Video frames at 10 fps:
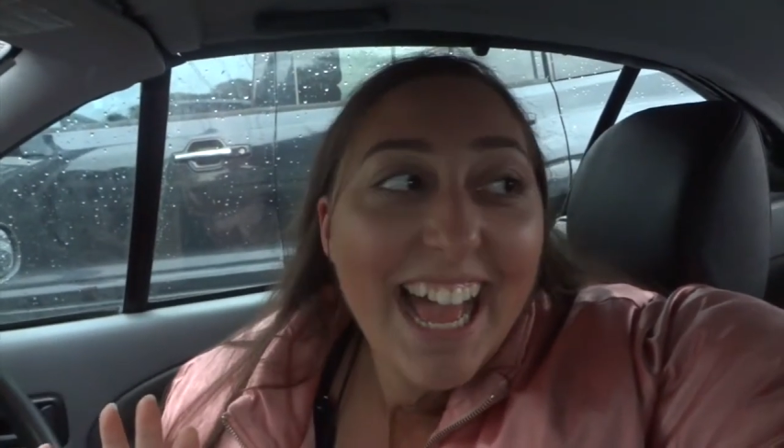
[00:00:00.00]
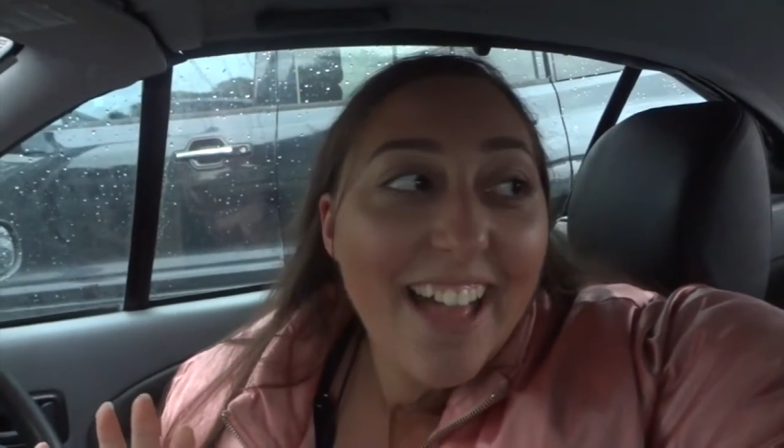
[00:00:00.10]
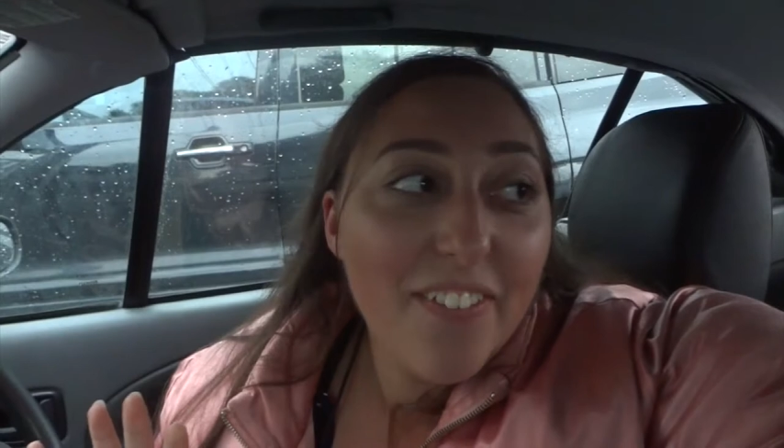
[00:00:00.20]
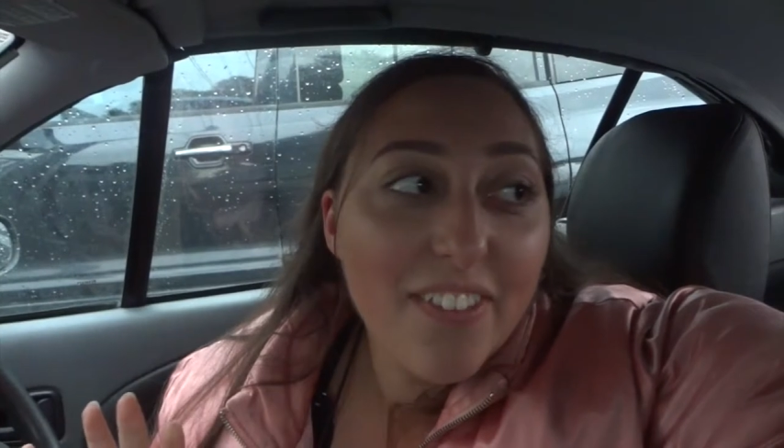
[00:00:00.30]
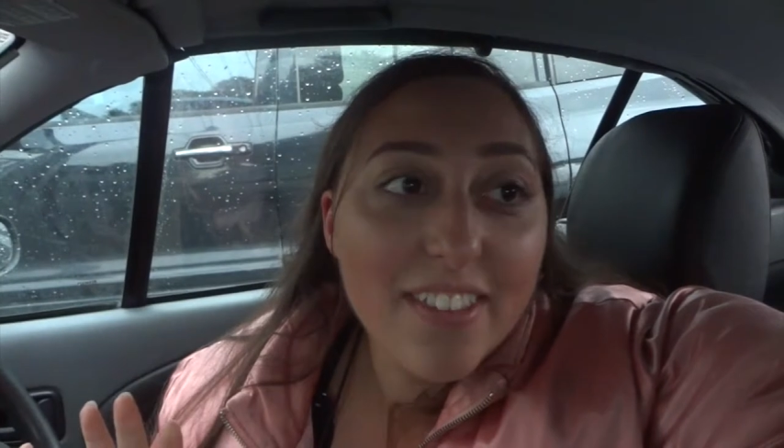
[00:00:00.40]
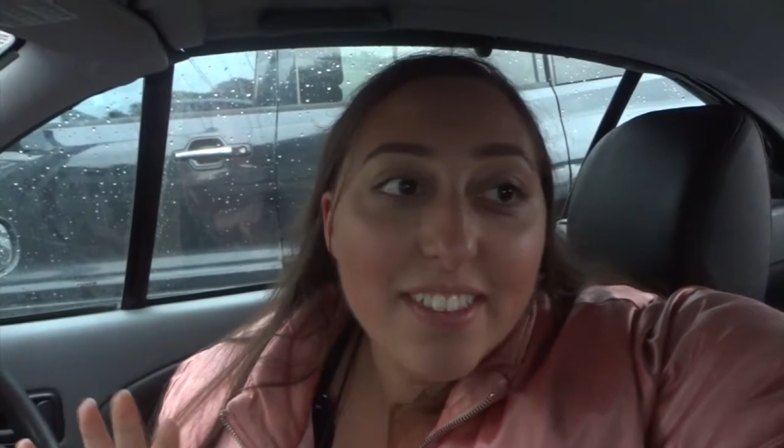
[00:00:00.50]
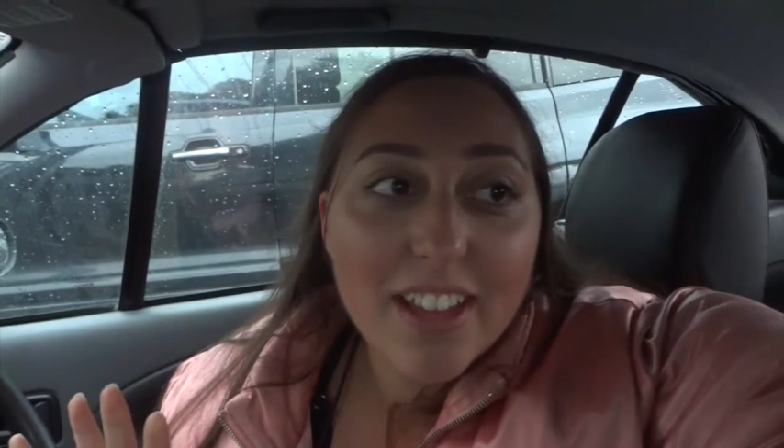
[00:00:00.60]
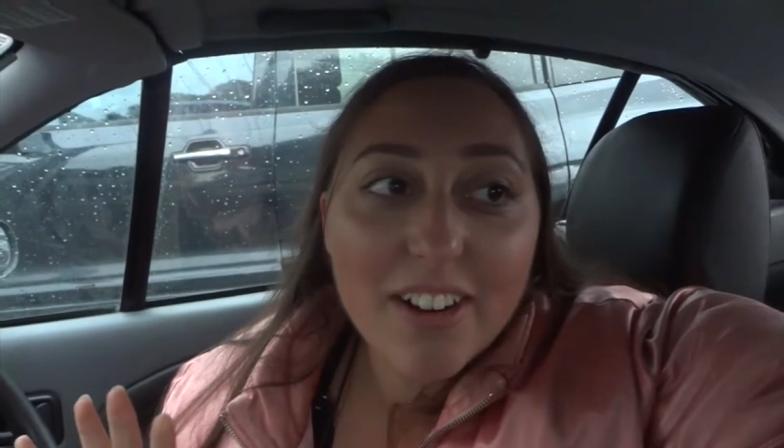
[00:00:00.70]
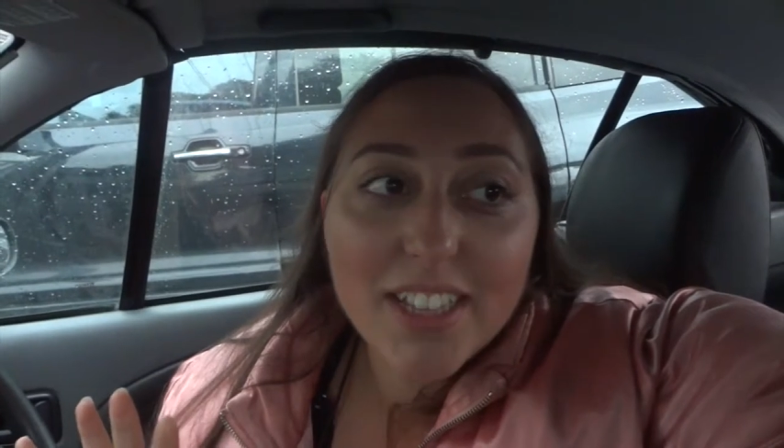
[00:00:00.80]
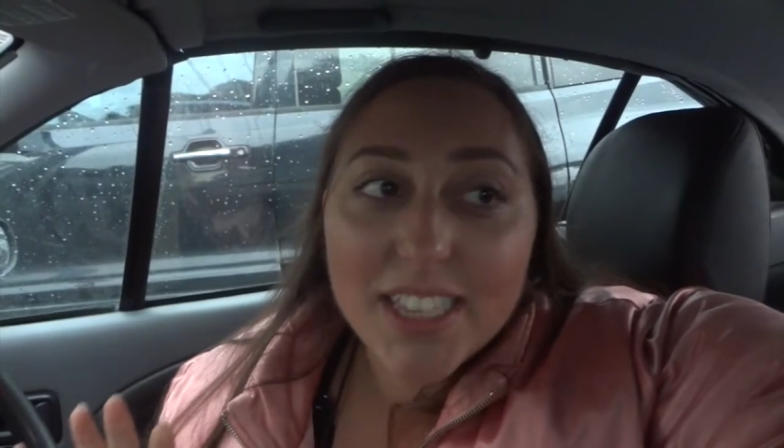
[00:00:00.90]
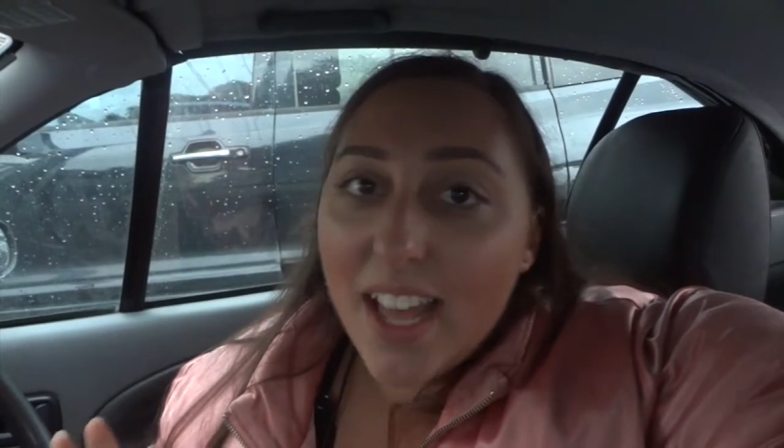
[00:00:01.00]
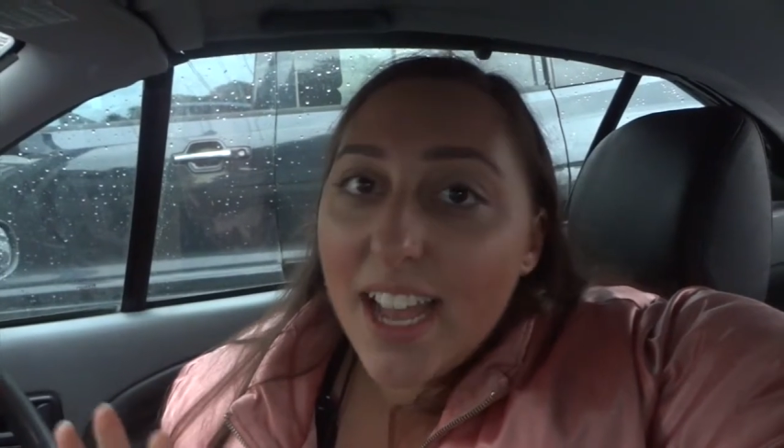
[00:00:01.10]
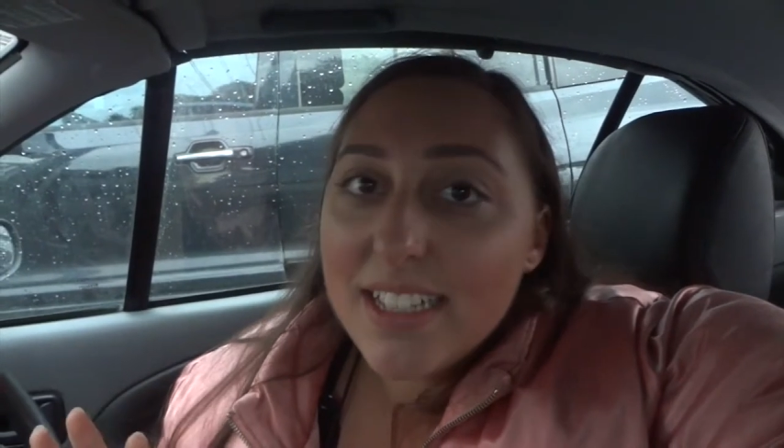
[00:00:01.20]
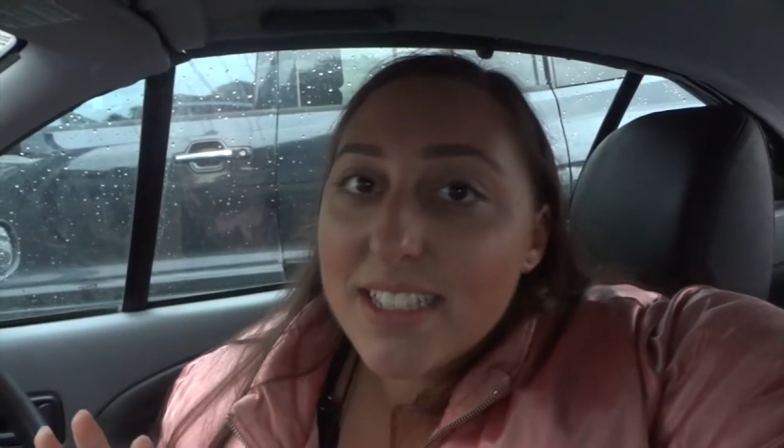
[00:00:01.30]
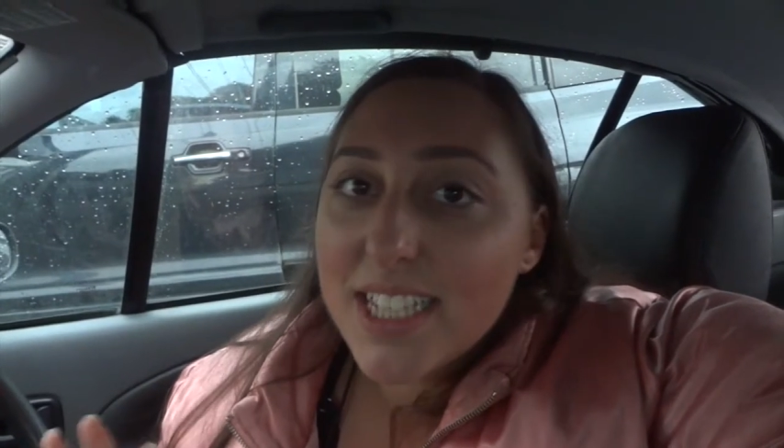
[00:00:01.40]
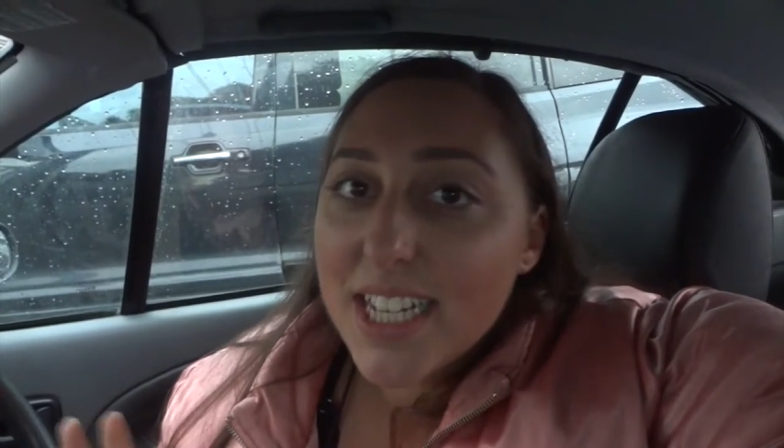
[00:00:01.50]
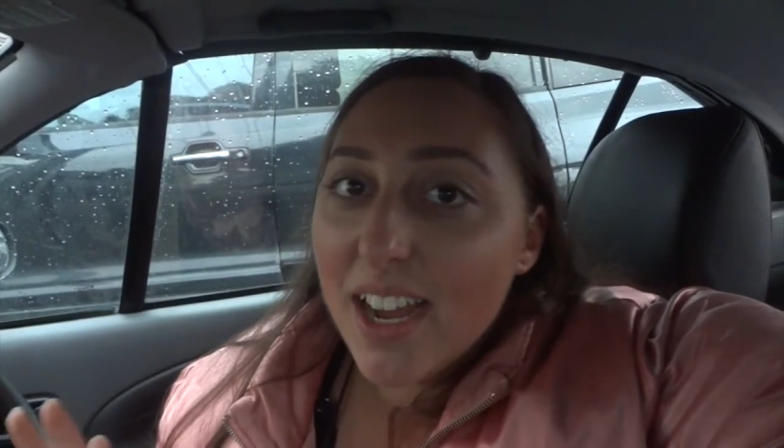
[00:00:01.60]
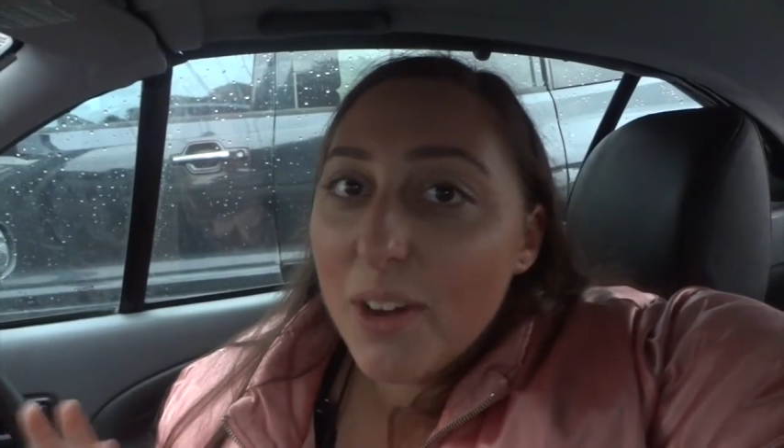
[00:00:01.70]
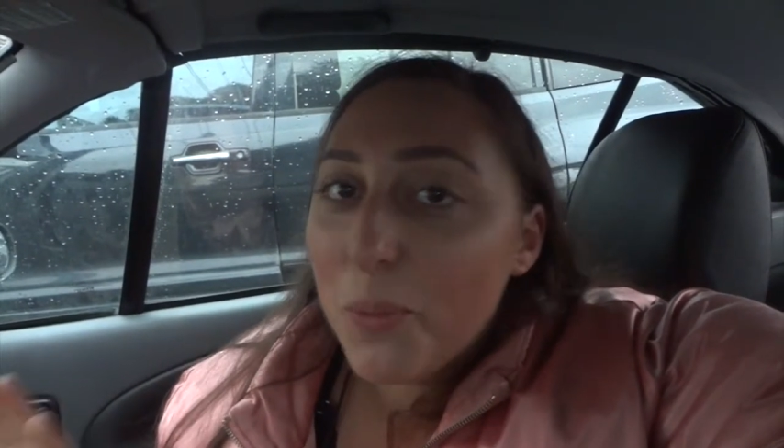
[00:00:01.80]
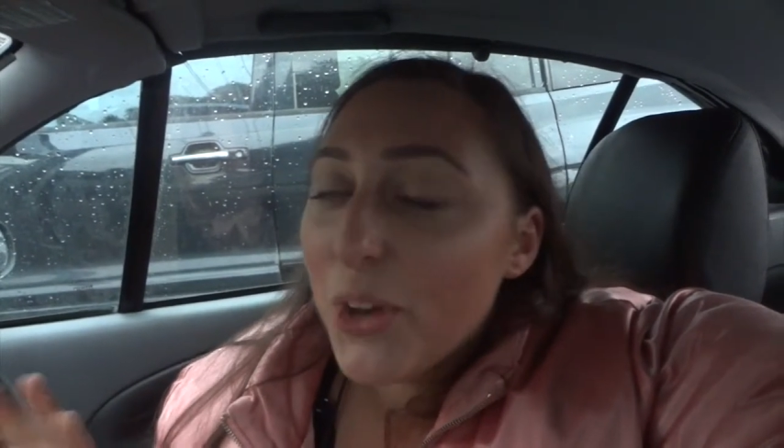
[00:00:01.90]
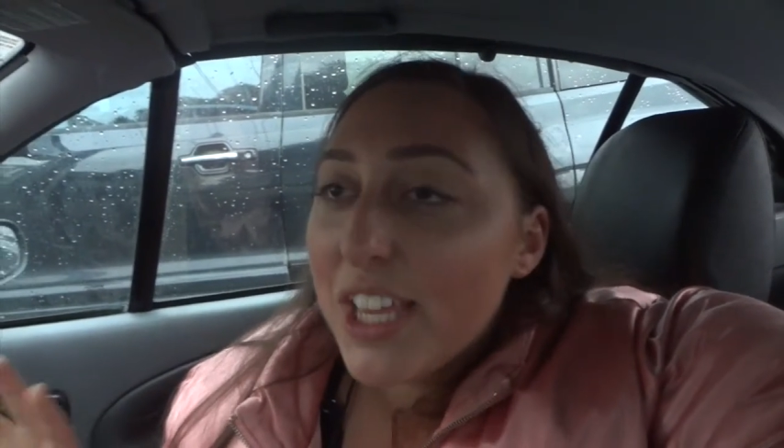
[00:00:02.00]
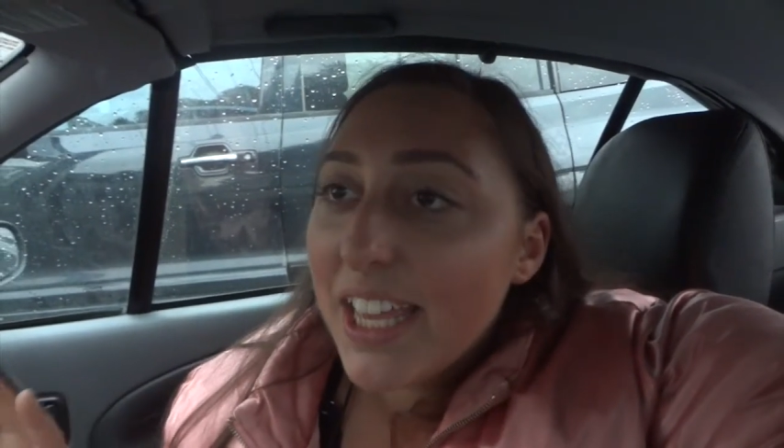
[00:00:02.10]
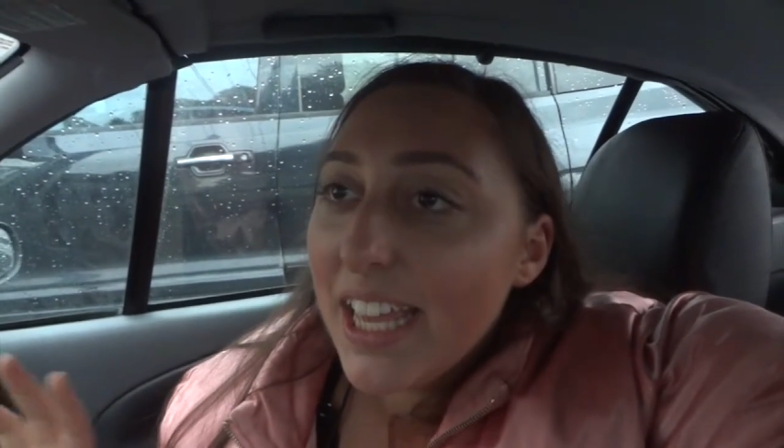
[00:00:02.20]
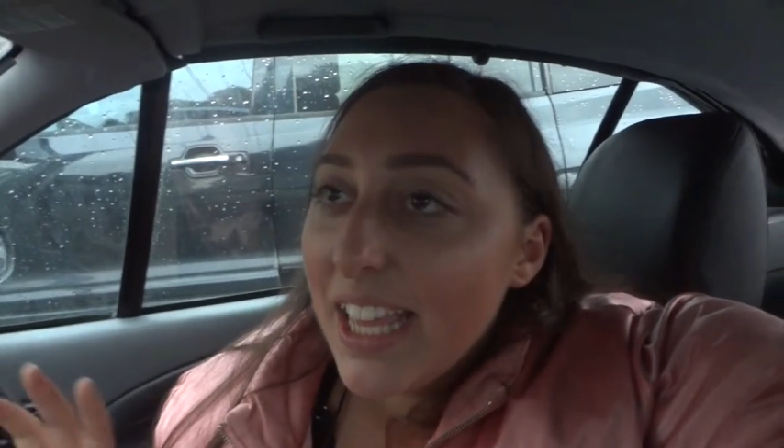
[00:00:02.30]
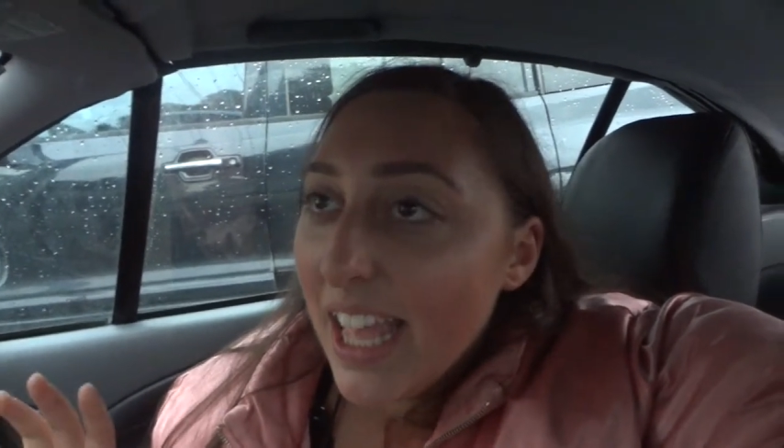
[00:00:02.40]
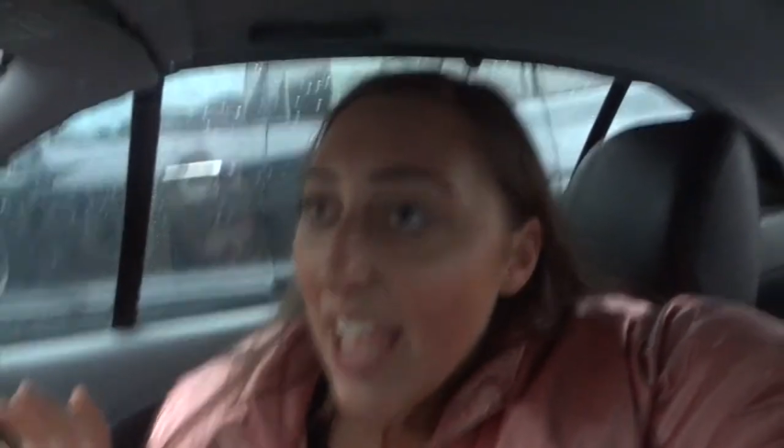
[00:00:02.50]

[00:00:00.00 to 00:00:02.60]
and there are lights that aren't working